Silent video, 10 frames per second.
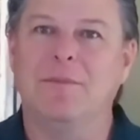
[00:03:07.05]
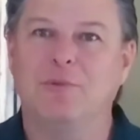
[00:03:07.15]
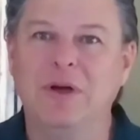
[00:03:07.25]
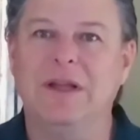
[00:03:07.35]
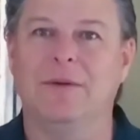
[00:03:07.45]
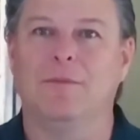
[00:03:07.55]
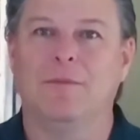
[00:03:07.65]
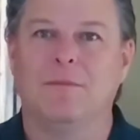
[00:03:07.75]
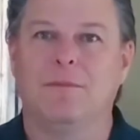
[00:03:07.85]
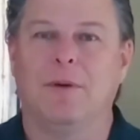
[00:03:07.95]
really,
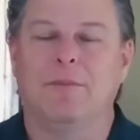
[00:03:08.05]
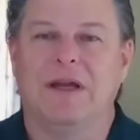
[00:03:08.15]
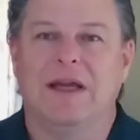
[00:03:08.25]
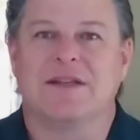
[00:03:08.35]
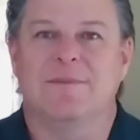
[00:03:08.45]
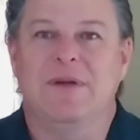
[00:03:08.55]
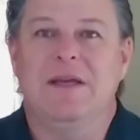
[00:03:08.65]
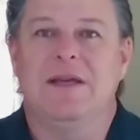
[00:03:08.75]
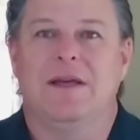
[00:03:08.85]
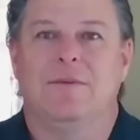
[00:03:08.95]
what we get to
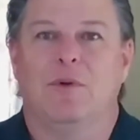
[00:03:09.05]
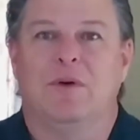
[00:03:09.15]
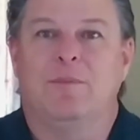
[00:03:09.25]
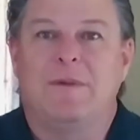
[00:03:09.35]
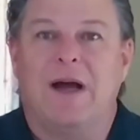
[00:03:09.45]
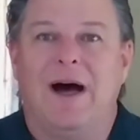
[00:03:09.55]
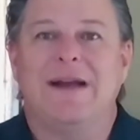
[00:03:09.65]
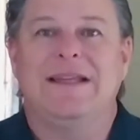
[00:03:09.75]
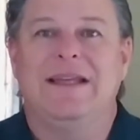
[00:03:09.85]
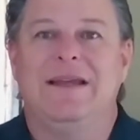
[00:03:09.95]
be when
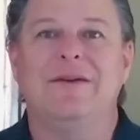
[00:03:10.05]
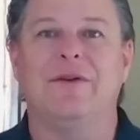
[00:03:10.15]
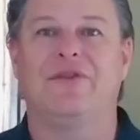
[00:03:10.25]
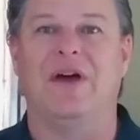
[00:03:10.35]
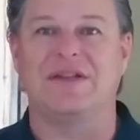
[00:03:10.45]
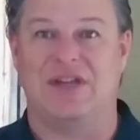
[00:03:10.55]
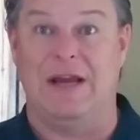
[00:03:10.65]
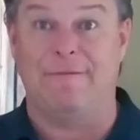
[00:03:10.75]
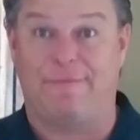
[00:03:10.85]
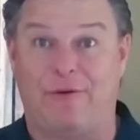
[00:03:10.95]
God heals us
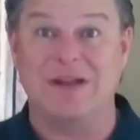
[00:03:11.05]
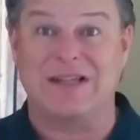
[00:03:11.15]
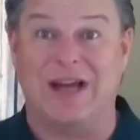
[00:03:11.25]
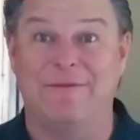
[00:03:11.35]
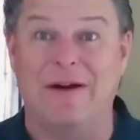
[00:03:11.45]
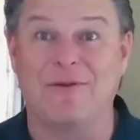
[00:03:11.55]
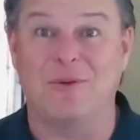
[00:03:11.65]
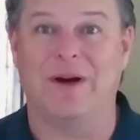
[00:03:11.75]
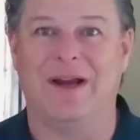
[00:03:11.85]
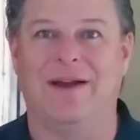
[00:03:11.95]
in front of
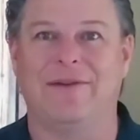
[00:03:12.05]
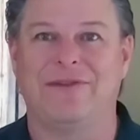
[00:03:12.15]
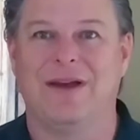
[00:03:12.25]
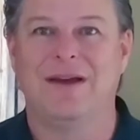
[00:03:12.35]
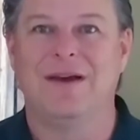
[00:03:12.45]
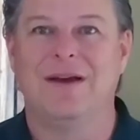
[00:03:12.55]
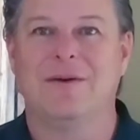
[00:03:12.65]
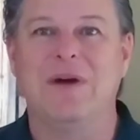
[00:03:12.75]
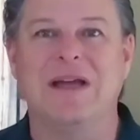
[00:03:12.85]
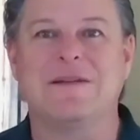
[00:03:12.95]
everyone else,
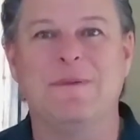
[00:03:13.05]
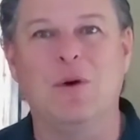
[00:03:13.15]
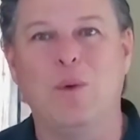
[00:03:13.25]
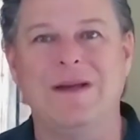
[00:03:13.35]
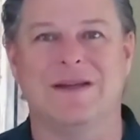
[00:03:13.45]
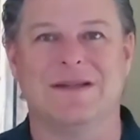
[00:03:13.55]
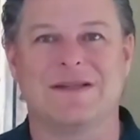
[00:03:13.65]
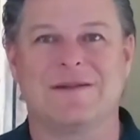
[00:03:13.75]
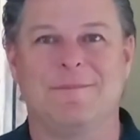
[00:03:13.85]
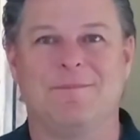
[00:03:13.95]
we get to be a
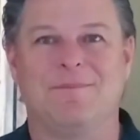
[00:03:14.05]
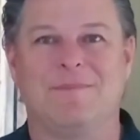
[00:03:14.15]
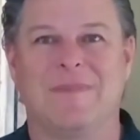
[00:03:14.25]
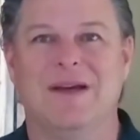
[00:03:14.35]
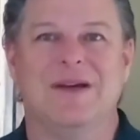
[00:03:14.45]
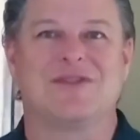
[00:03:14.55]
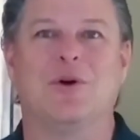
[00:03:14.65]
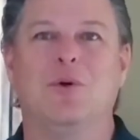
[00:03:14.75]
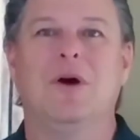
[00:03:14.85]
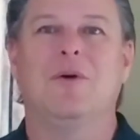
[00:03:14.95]
witness.
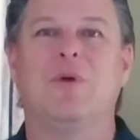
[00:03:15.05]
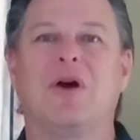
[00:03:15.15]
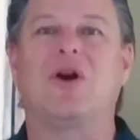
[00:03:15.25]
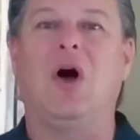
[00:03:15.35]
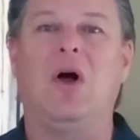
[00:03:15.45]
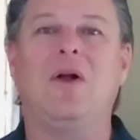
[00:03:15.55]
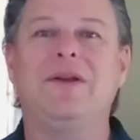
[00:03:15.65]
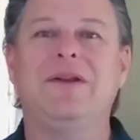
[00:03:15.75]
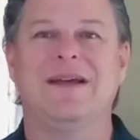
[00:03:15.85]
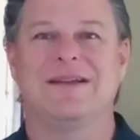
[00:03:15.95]
So we're
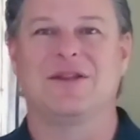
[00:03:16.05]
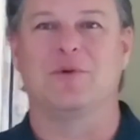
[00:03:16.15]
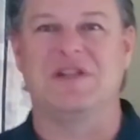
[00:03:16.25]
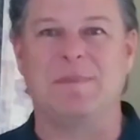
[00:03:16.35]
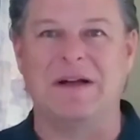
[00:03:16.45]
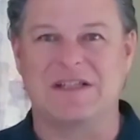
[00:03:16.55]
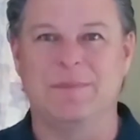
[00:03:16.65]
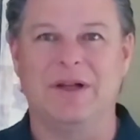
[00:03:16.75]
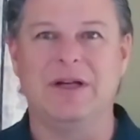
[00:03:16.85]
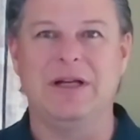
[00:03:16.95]
called to the
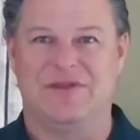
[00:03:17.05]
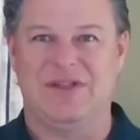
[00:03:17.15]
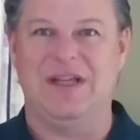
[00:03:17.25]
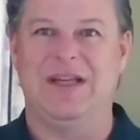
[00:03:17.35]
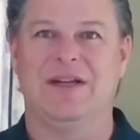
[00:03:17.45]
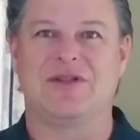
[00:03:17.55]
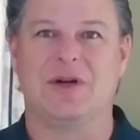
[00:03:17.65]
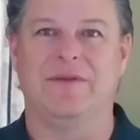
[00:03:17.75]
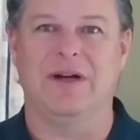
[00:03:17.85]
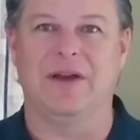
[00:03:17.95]
responsibility of seeking and
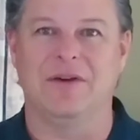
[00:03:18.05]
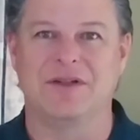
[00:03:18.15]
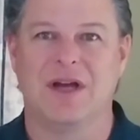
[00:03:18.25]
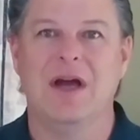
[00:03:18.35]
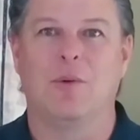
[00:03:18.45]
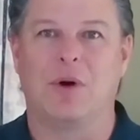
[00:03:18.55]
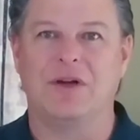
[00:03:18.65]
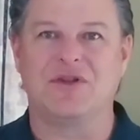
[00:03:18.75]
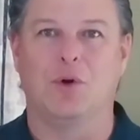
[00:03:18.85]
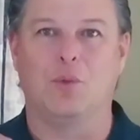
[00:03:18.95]
serving others. We're
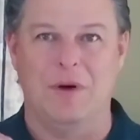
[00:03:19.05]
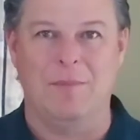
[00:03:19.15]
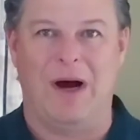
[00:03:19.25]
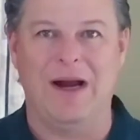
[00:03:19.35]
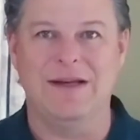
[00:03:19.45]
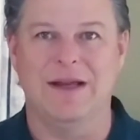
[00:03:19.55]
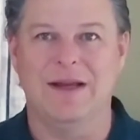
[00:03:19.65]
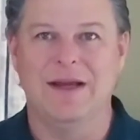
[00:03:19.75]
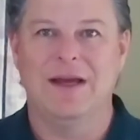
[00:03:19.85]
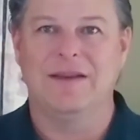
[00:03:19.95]
also
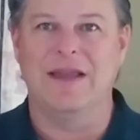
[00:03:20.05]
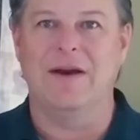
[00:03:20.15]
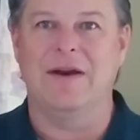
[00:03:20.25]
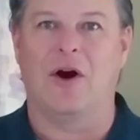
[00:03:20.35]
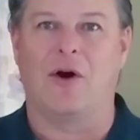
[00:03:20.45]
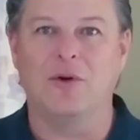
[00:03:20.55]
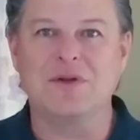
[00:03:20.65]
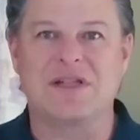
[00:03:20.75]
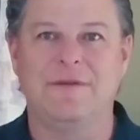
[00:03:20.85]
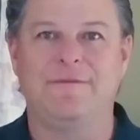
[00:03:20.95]
reminded that in our
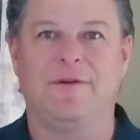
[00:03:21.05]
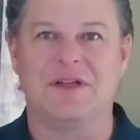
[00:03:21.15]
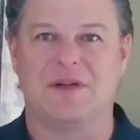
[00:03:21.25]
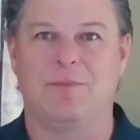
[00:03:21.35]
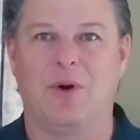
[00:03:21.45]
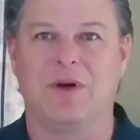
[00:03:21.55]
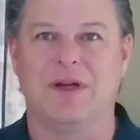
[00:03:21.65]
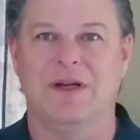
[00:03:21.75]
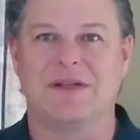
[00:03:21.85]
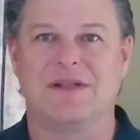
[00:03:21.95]
own sinfulness and
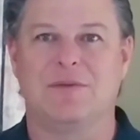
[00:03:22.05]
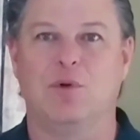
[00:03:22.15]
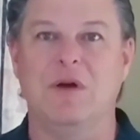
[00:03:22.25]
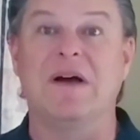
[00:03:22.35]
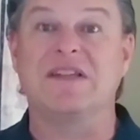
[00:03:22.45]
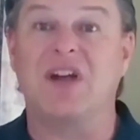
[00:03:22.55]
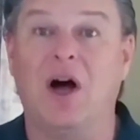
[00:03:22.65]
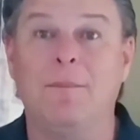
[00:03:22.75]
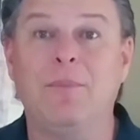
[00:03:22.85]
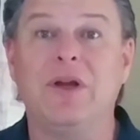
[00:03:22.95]
brokenness, we must
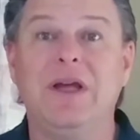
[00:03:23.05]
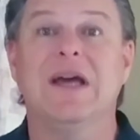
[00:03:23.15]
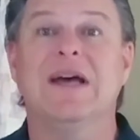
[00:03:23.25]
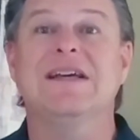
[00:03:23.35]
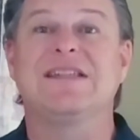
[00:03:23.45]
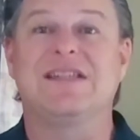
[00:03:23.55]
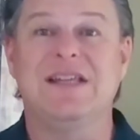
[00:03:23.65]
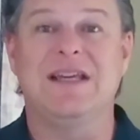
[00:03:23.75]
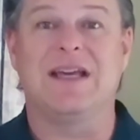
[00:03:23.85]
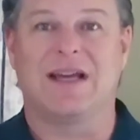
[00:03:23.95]
humbly
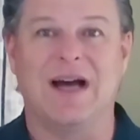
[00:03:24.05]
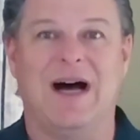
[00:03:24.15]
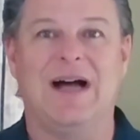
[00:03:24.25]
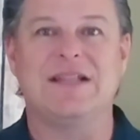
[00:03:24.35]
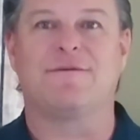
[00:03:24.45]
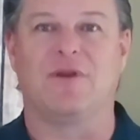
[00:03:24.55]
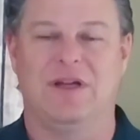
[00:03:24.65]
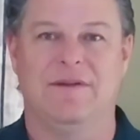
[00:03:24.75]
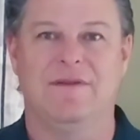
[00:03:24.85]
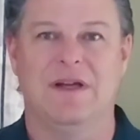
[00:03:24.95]
seek God's
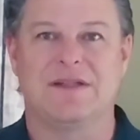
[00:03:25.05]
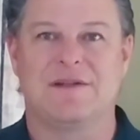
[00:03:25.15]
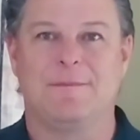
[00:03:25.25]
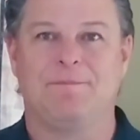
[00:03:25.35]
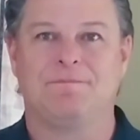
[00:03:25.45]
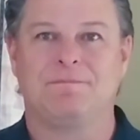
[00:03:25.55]
forgiveness.